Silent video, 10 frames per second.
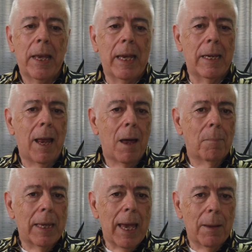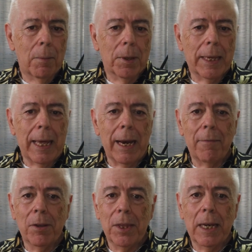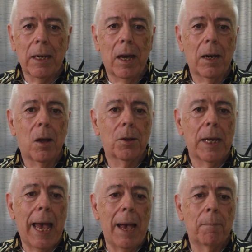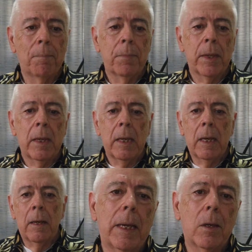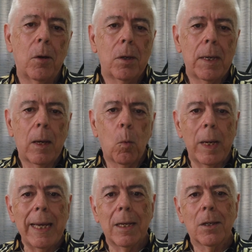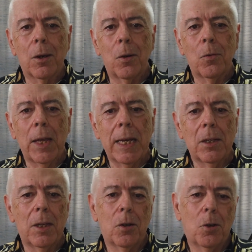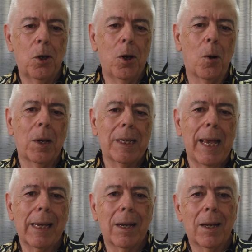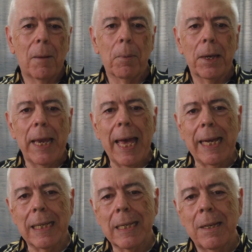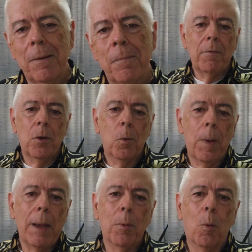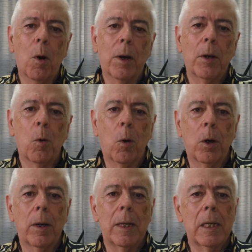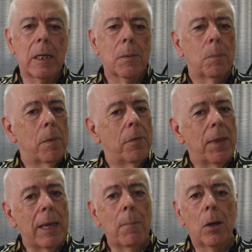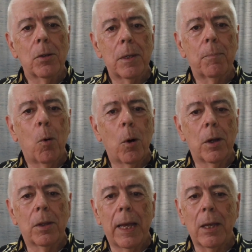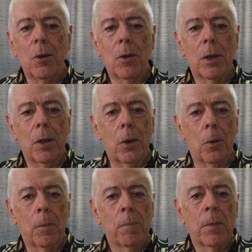and not be able to get everything done on time. It could take weeks to do things that should only take a couple of days. Having your paperwork in order is the most important thing you can do.